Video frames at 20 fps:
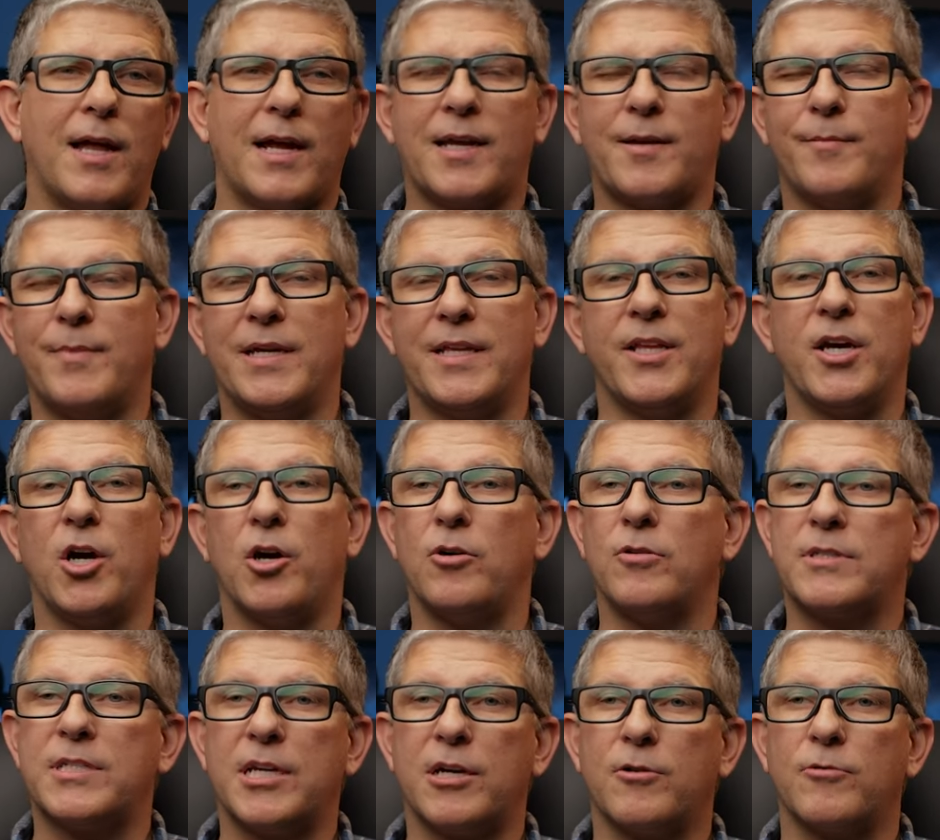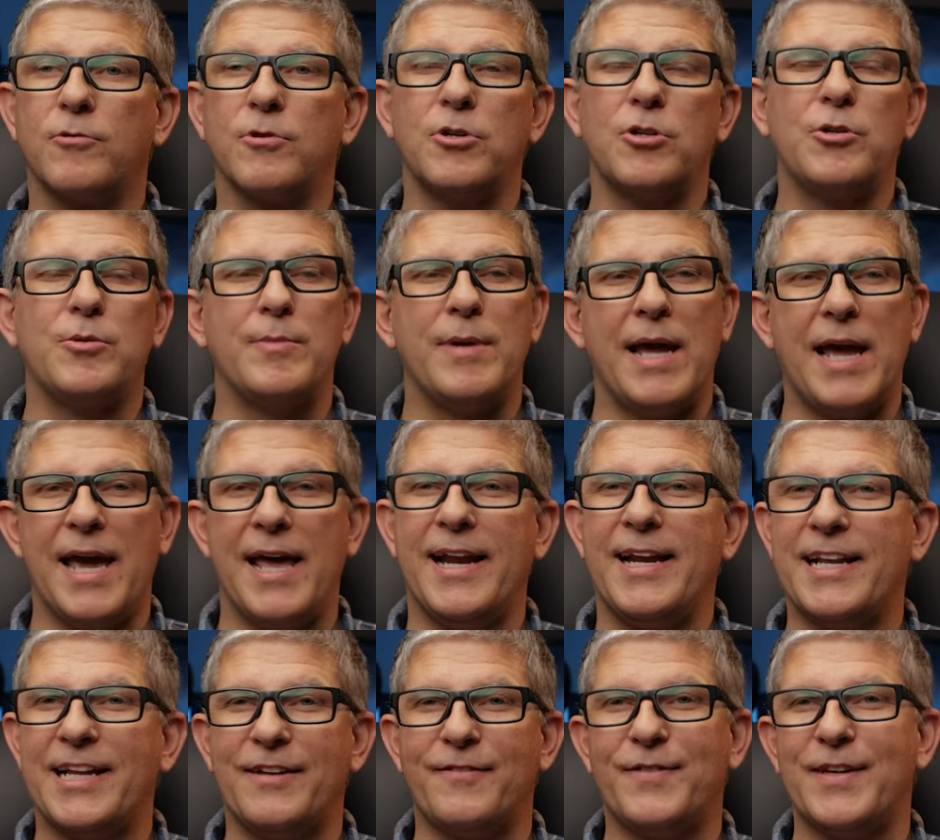I can be in the hotel room
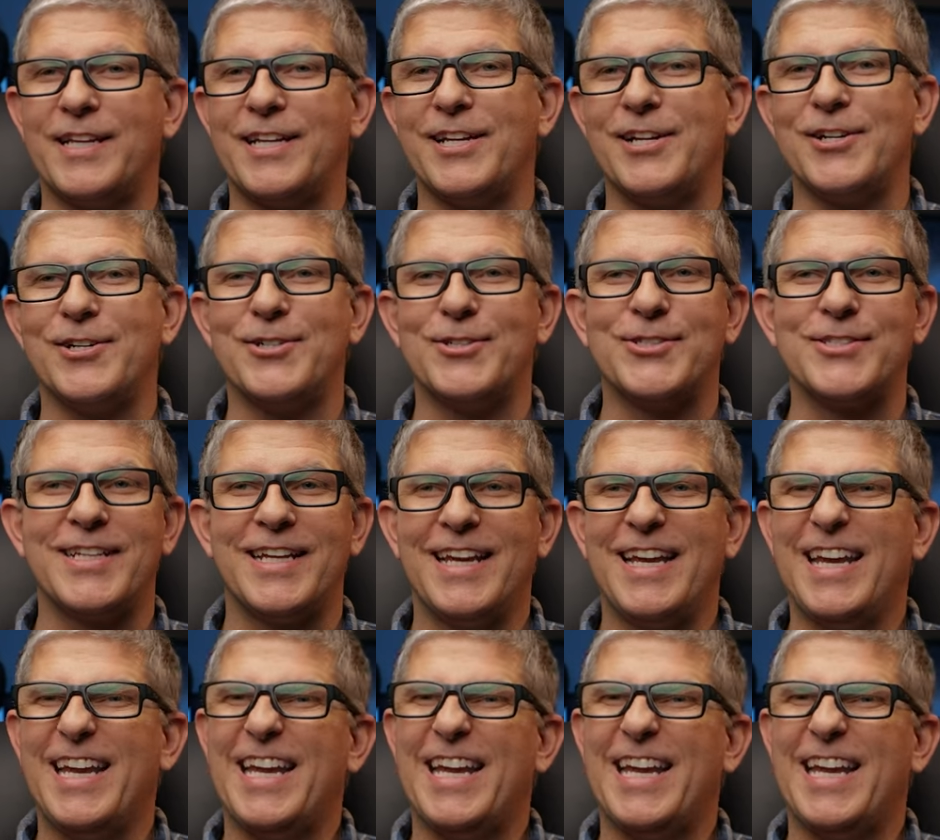editing videos.